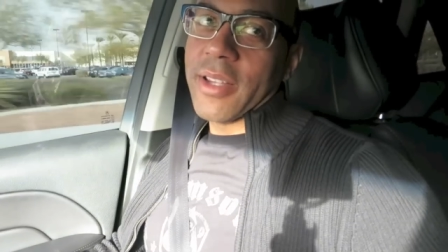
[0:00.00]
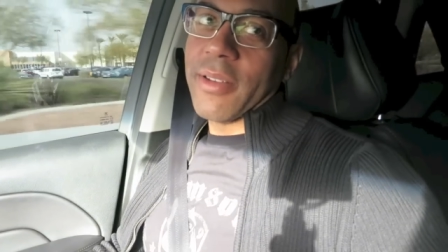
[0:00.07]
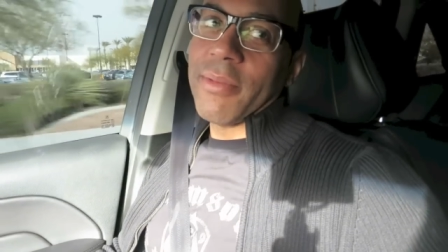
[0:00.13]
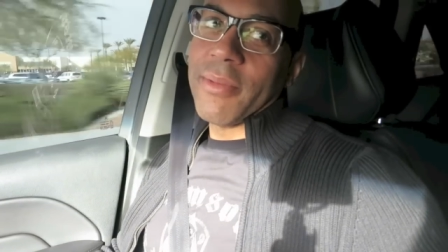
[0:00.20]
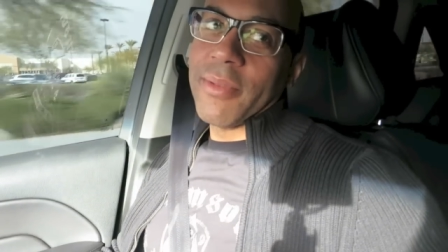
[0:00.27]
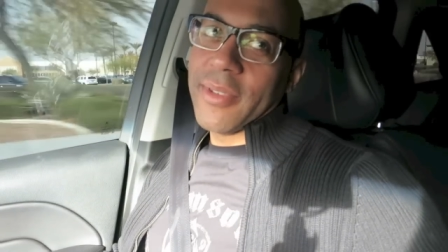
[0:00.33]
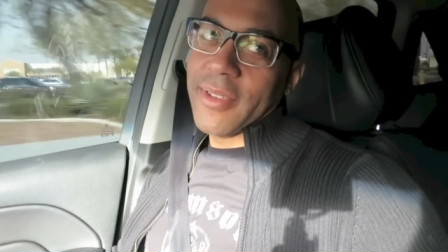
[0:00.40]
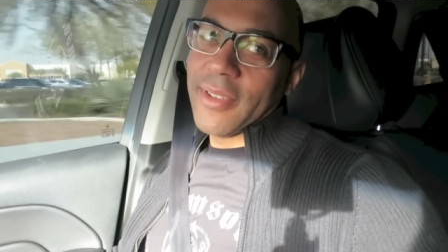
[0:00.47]
that's
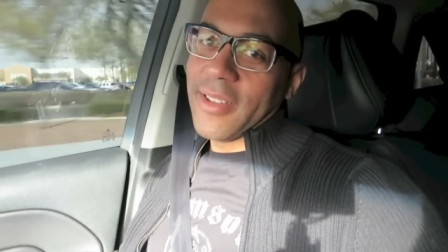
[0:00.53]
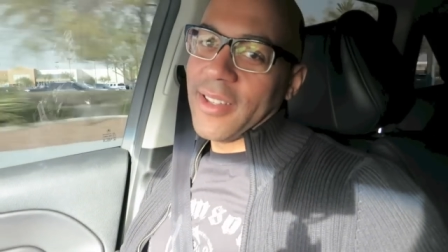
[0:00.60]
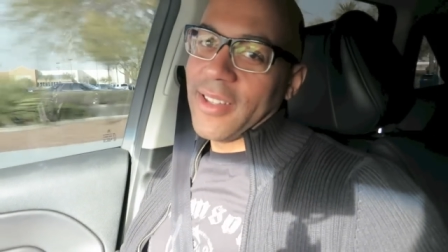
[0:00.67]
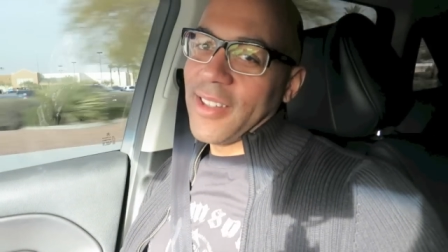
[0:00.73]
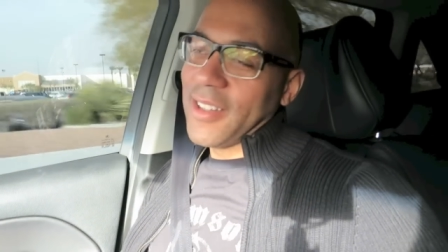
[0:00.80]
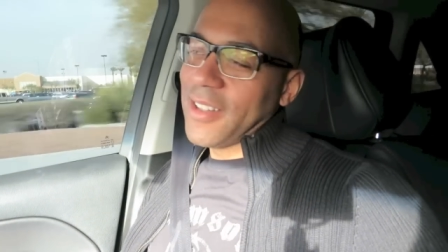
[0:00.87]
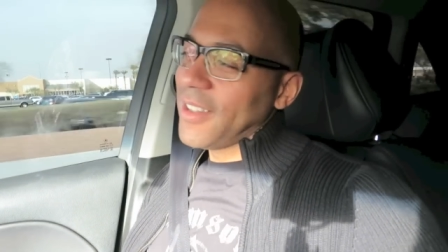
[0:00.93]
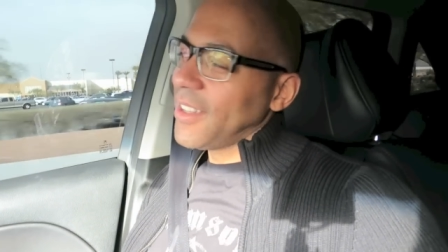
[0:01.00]

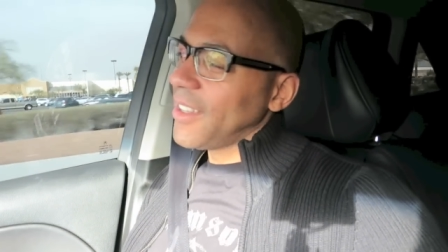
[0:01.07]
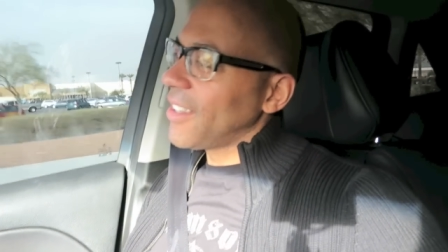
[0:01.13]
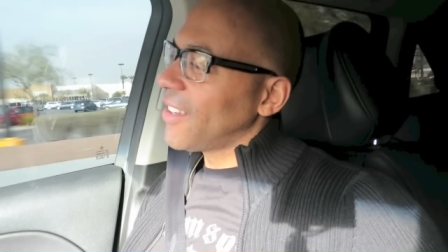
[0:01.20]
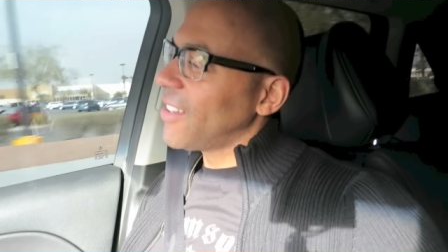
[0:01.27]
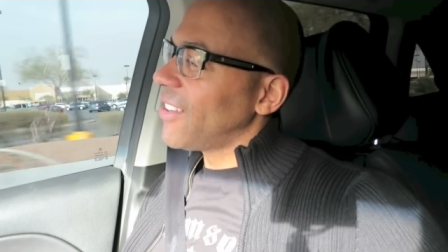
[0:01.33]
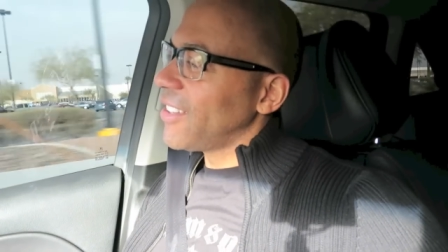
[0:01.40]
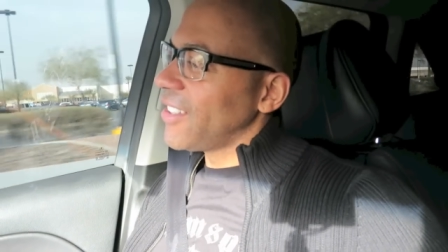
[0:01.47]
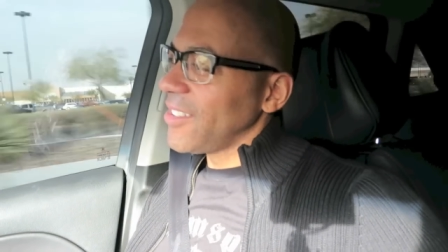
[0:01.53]

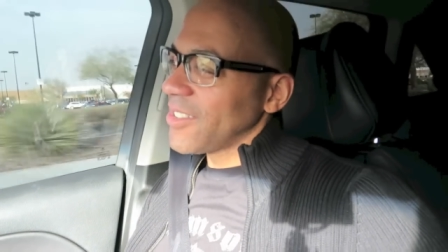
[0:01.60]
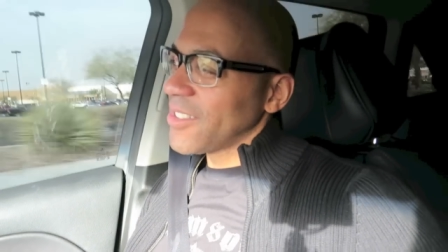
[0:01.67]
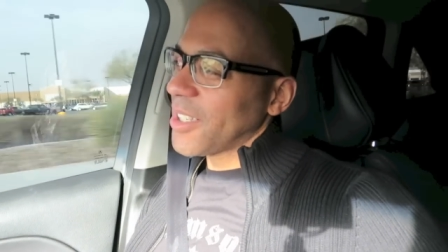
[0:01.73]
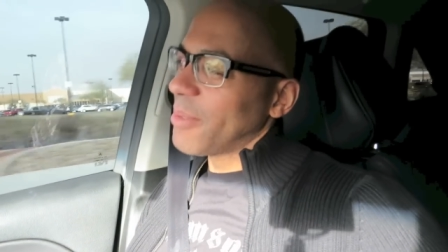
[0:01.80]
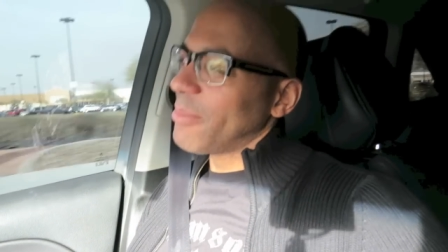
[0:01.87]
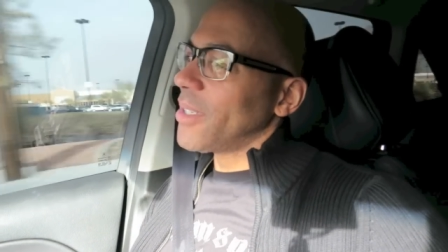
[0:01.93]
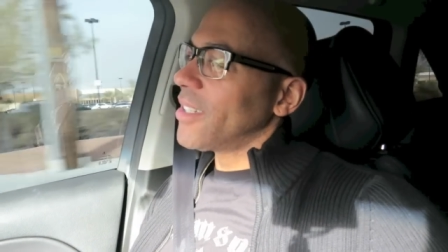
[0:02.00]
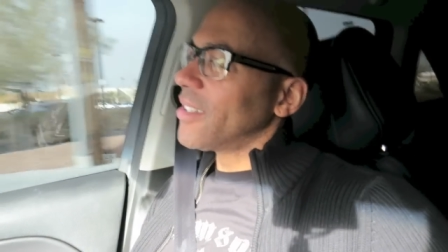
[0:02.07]
I hate you
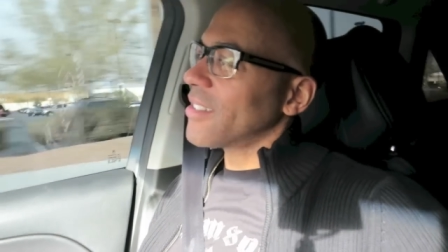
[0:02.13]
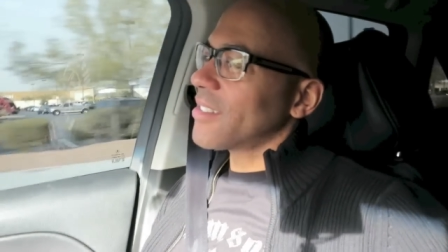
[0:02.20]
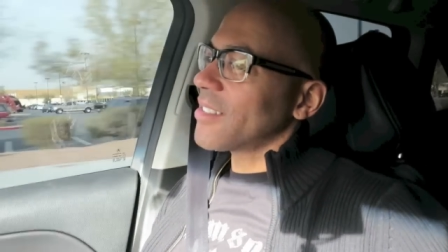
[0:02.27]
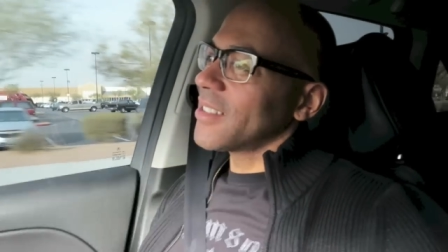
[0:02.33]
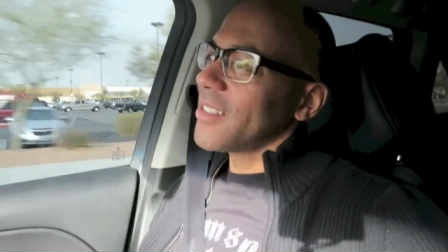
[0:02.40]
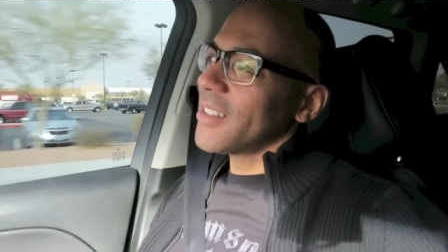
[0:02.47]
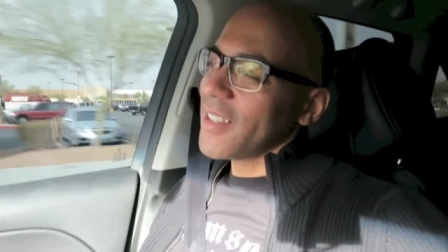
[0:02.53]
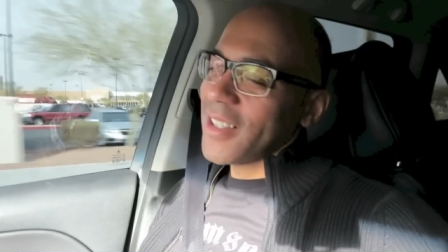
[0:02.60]
so
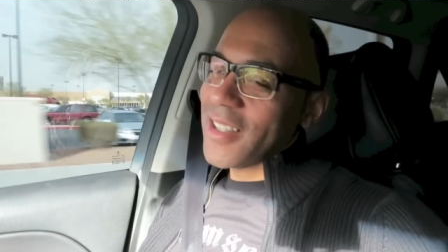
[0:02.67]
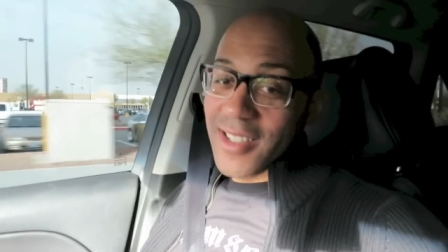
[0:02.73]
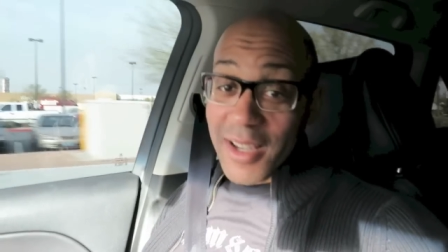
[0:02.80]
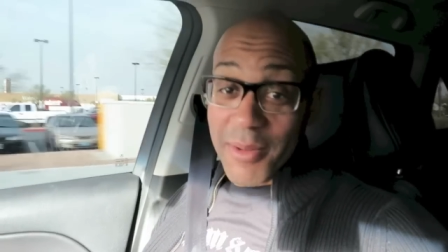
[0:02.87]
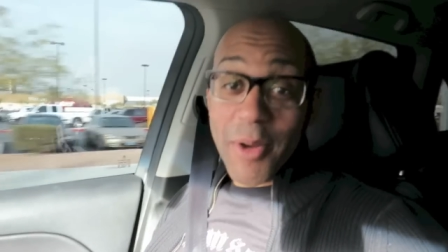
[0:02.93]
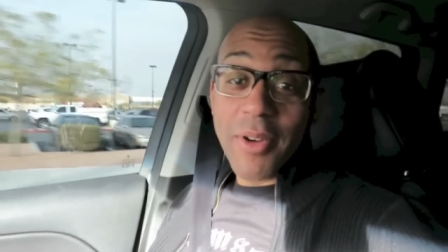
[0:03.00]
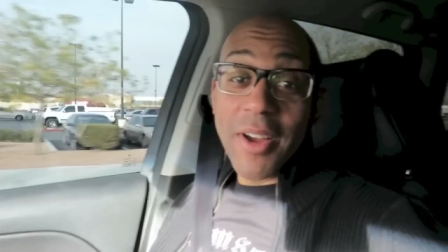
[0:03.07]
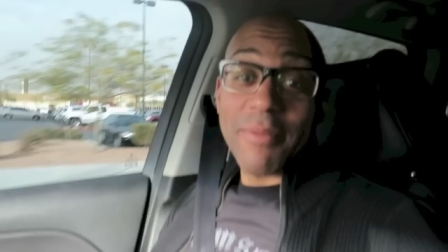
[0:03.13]
much. See
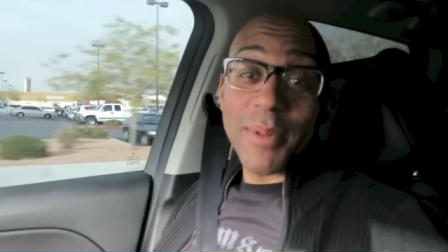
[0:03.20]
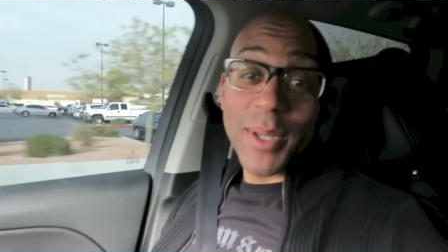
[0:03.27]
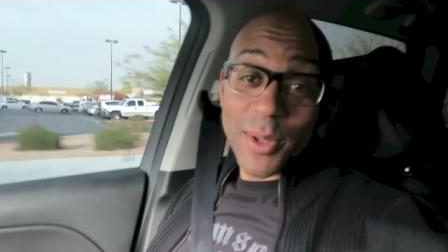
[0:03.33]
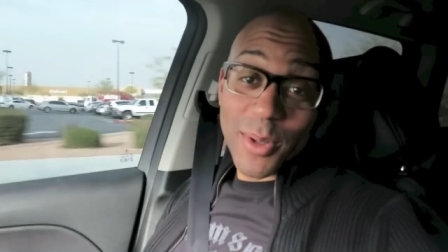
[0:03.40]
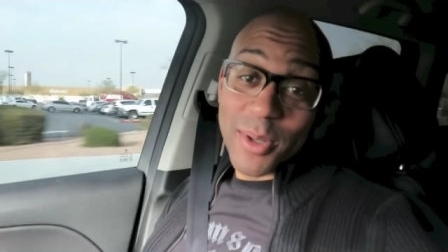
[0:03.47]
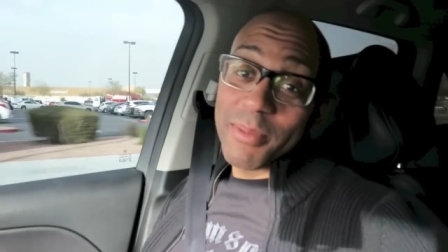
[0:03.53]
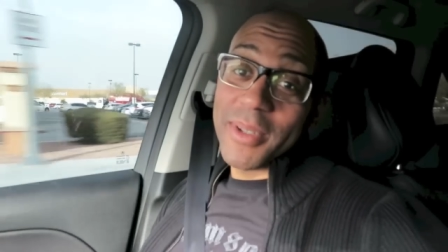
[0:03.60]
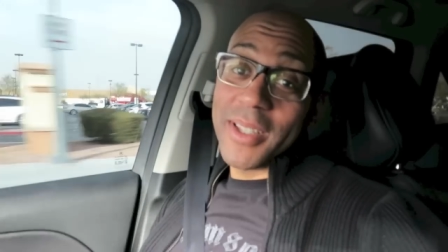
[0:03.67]
how my wife be
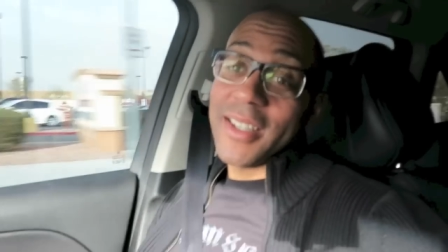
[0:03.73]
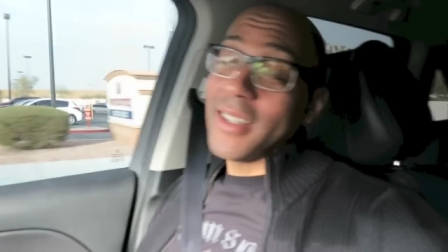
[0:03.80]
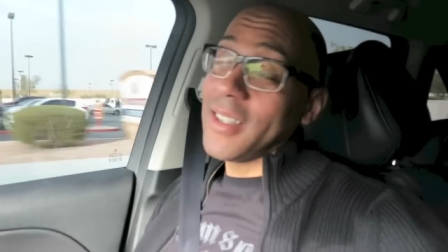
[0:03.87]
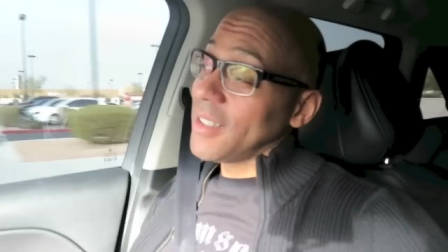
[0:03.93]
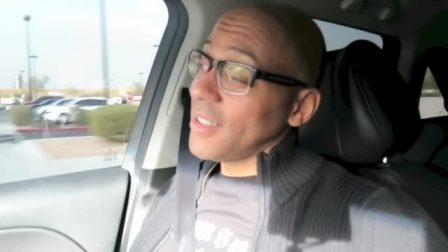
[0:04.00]
doing me?